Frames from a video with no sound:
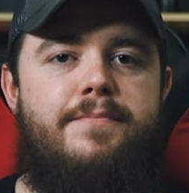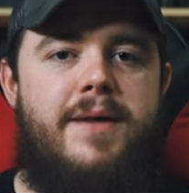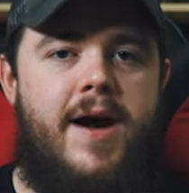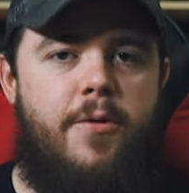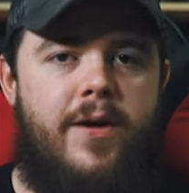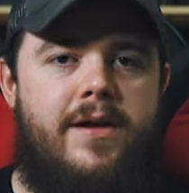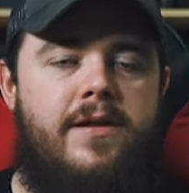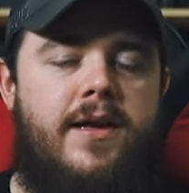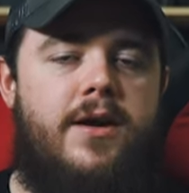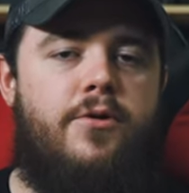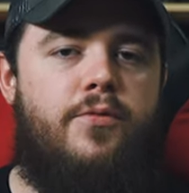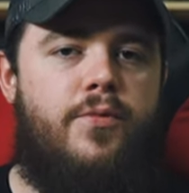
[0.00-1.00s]

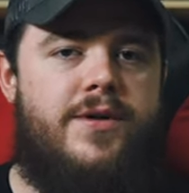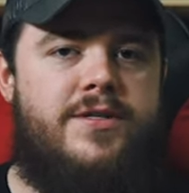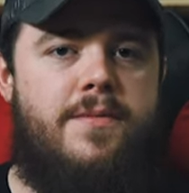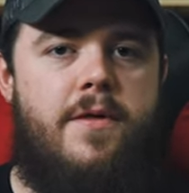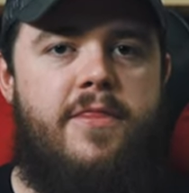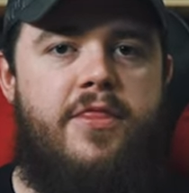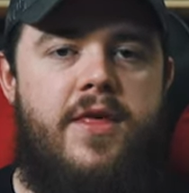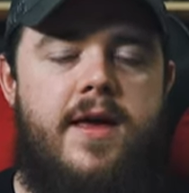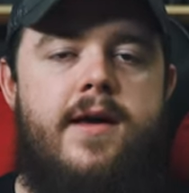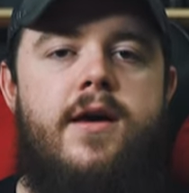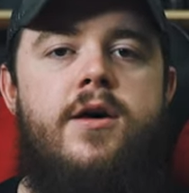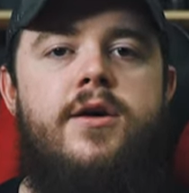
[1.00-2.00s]
bi-weekly or once a month
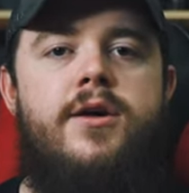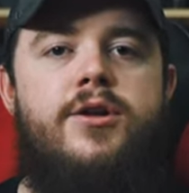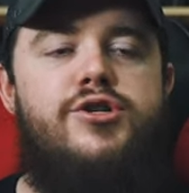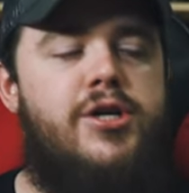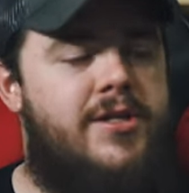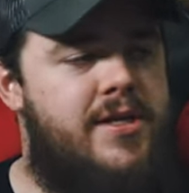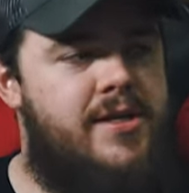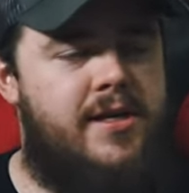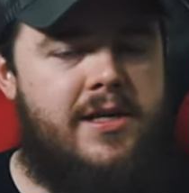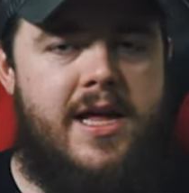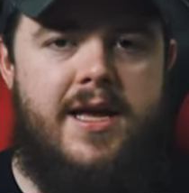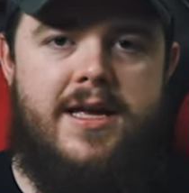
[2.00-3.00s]
thing just
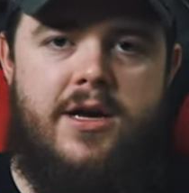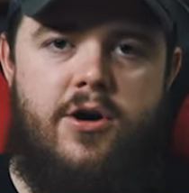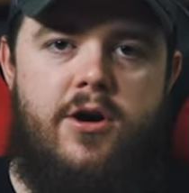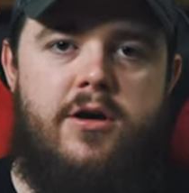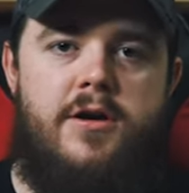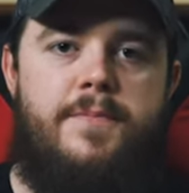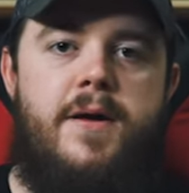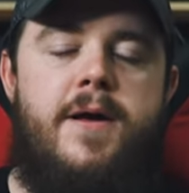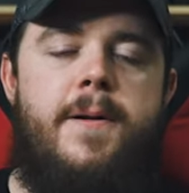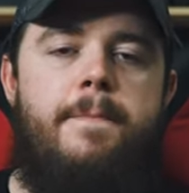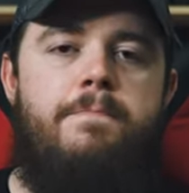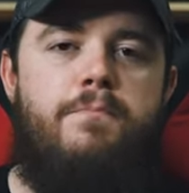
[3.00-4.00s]
until I get caught up.
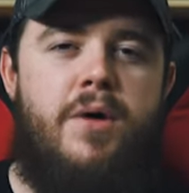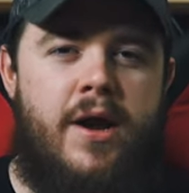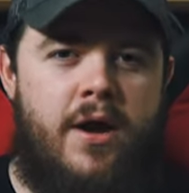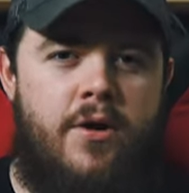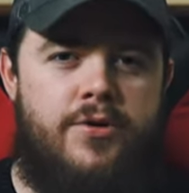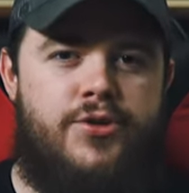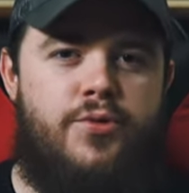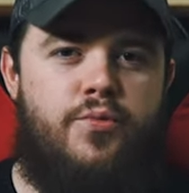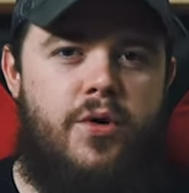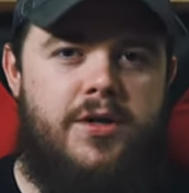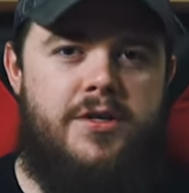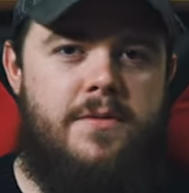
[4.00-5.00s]
But I also
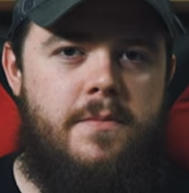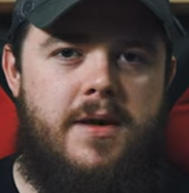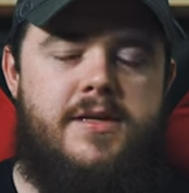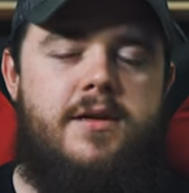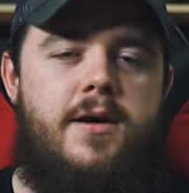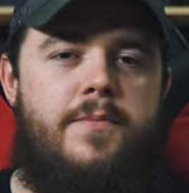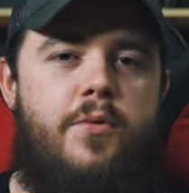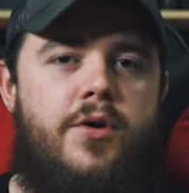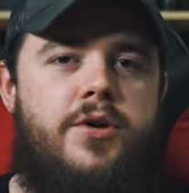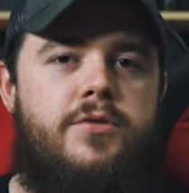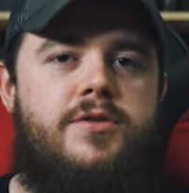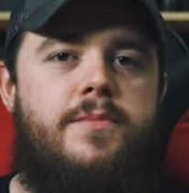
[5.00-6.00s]
want to mix it up. I want
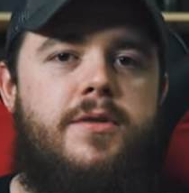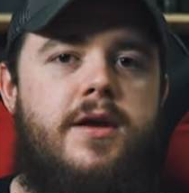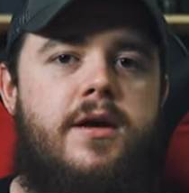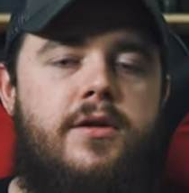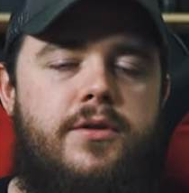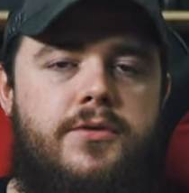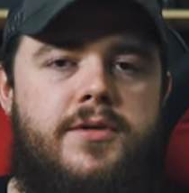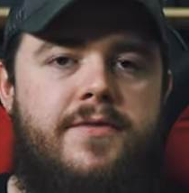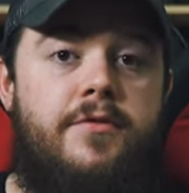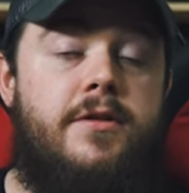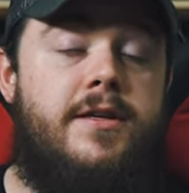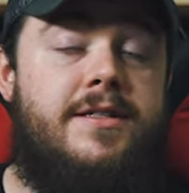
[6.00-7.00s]
to do something a little
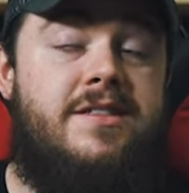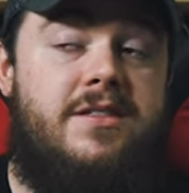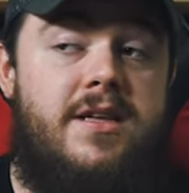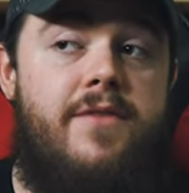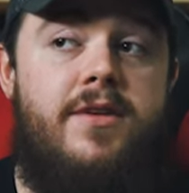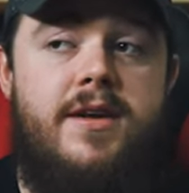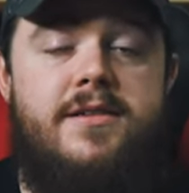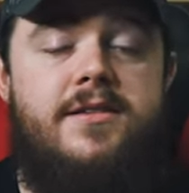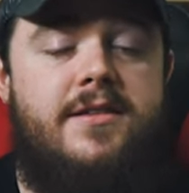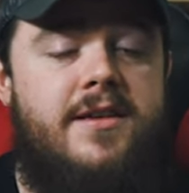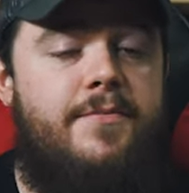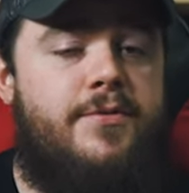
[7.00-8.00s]
different. That's
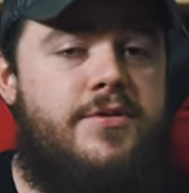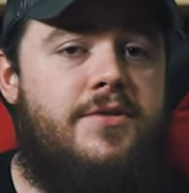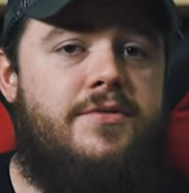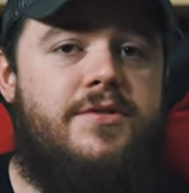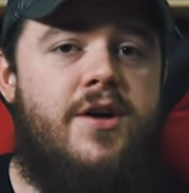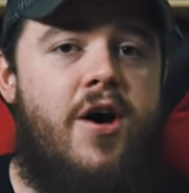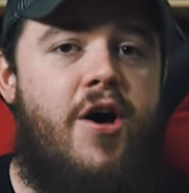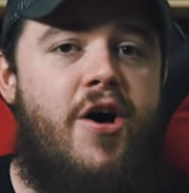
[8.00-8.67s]
76 episodes